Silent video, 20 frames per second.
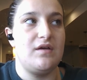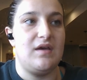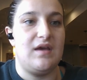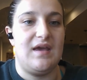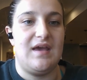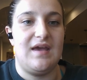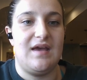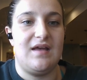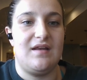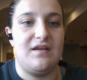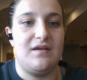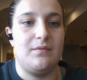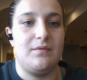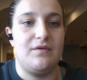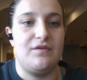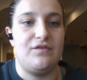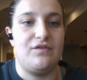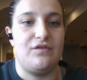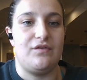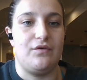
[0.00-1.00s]
And it
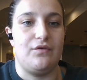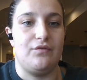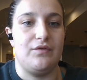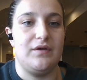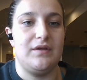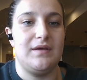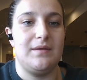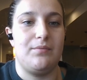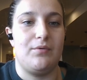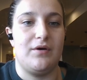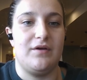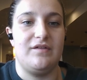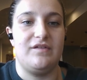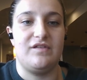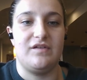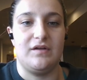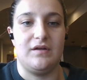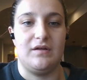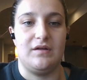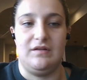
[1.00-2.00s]
was really important
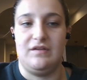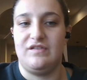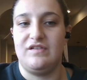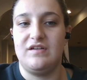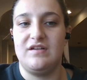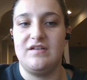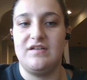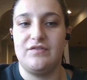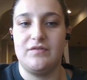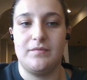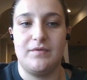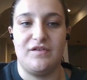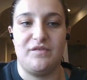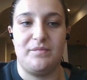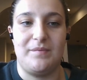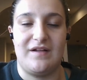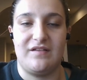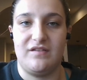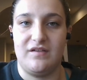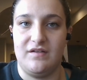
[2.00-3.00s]
to listen to different
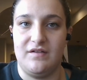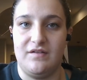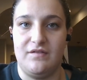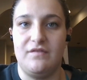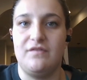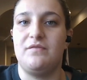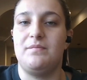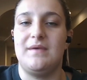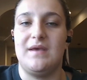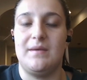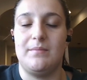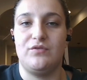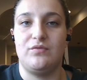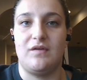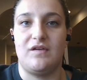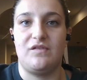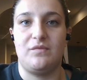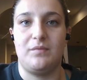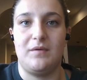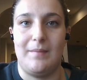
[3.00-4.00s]
perspectives, be able to
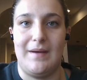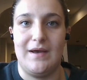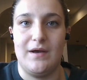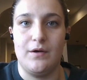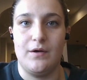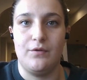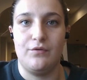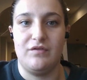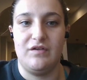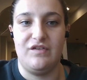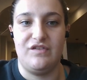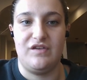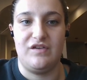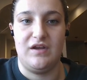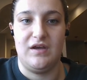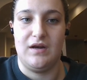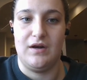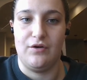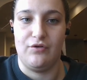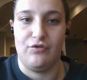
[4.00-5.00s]
explain my own
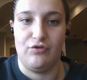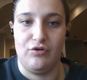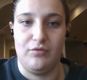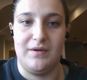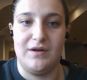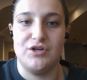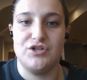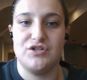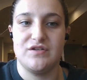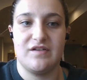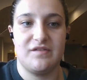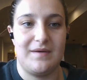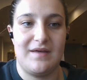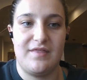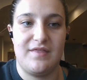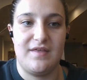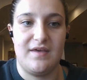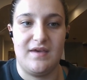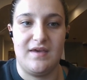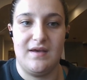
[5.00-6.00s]
reasoning and adjust my
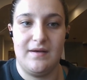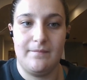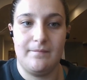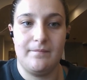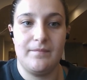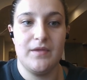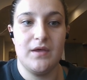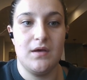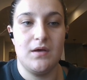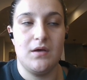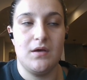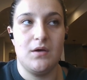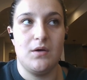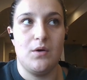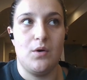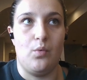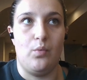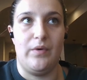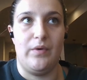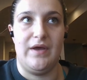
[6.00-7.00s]
thinking
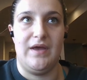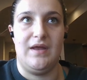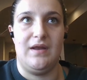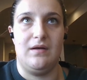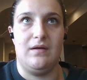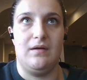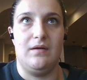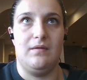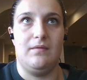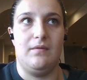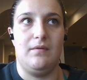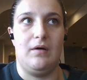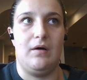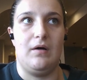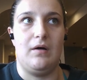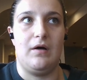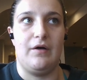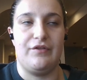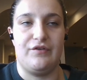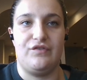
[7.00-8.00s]
when
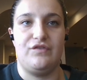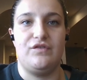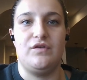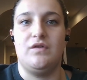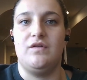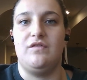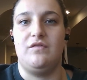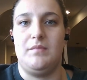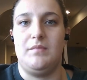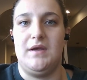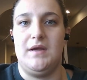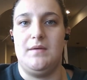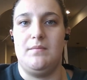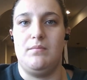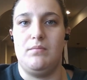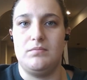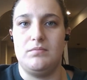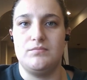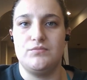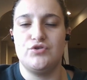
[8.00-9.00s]
other students made
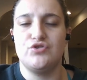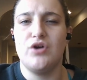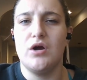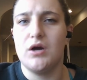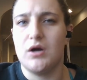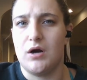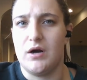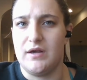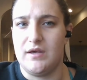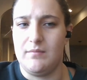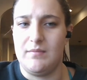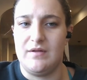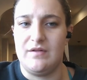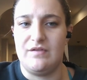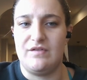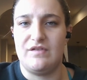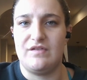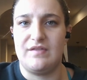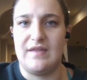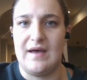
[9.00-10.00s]
stronger
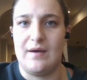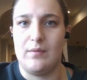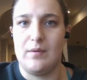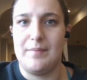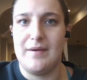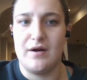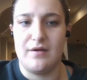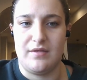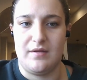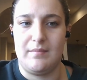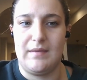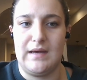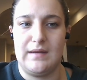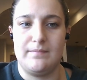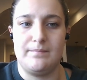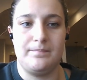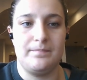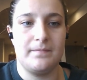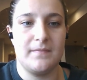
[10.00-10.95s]
arguments that were better than mine.